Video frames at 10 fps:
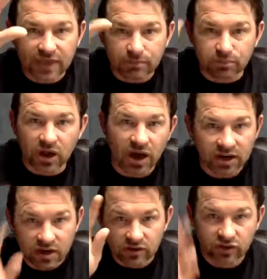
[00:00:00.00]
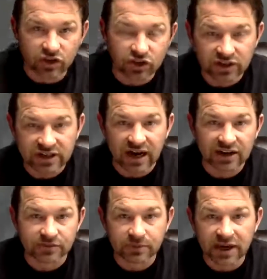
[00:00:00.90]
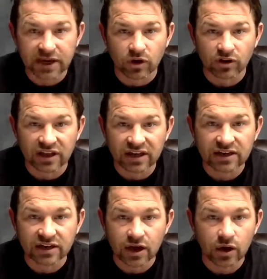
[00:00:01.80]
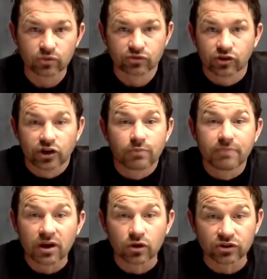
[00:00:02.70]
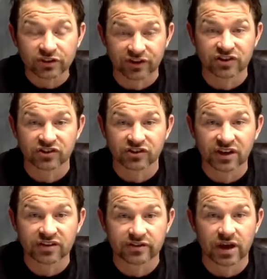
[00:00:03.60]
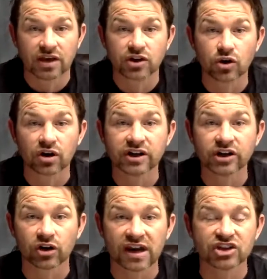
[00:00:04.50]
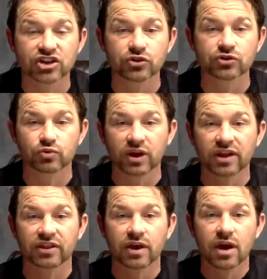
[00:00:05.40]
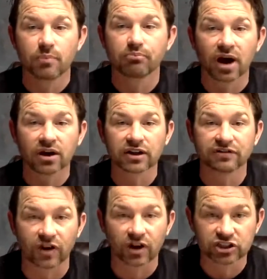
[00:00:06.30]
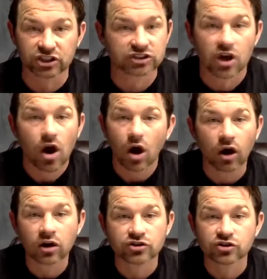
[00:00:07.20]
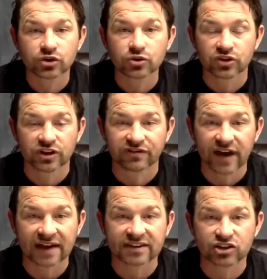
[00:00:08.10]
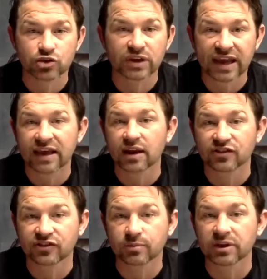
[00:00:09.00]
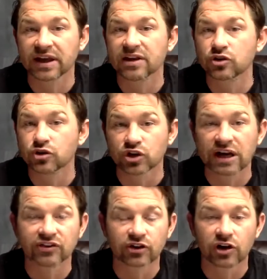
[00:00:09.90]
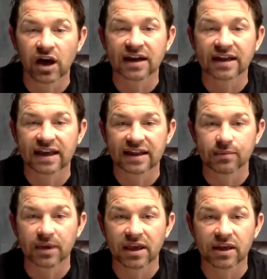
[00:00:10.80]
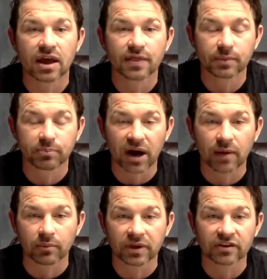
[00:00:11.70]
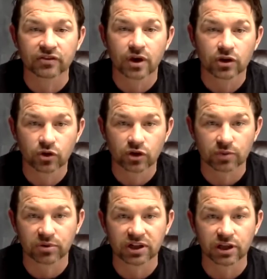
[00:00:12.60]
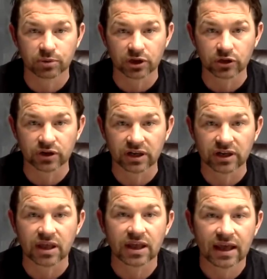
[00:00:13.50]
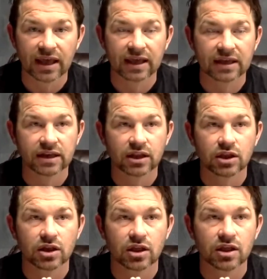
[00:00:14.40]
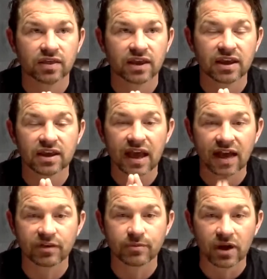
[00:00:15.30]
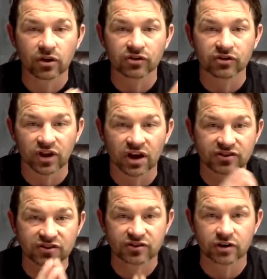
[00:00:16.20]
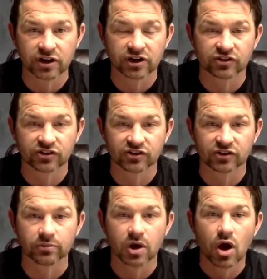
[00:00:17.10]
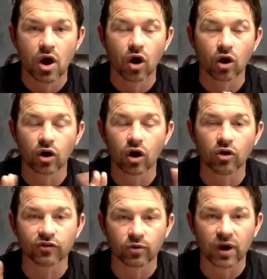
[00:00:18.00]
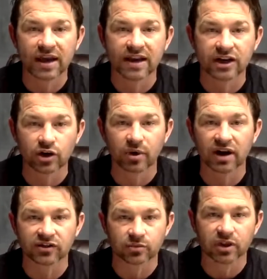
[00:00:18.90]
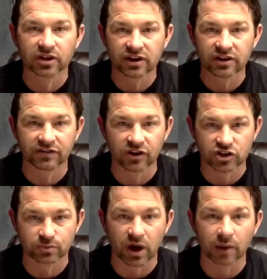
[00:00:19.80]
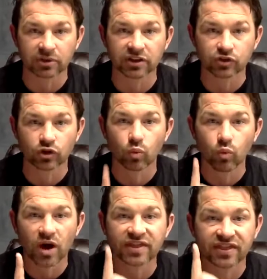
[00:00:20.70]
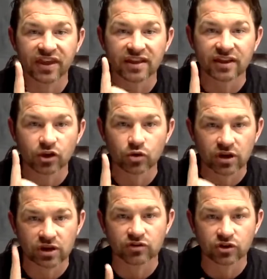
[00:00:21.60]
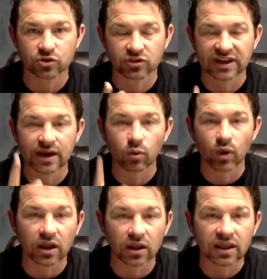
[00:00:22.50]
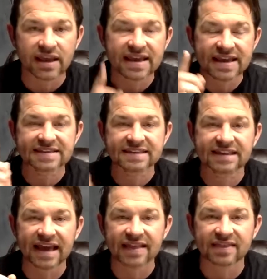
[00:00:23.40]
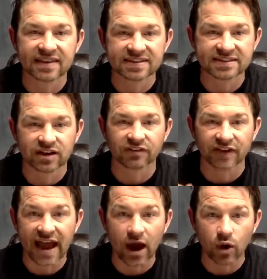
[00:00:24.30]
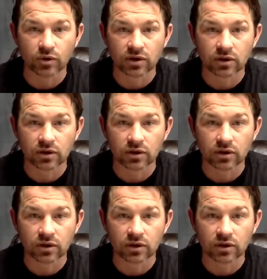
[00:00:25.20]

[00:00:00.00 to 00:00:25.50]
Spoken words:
block the good guys from getting where they need to go. So your mineral deficiencies and your issues with bodily functions aren't due to the fact that you can't assimilate nutrients or you're not getting them in. The problem is you're completely polluted, and the heavy metals and toxins that are in your system are overriding your body's ability to function properly. So the one thing that you can do to get well is get this stuff out,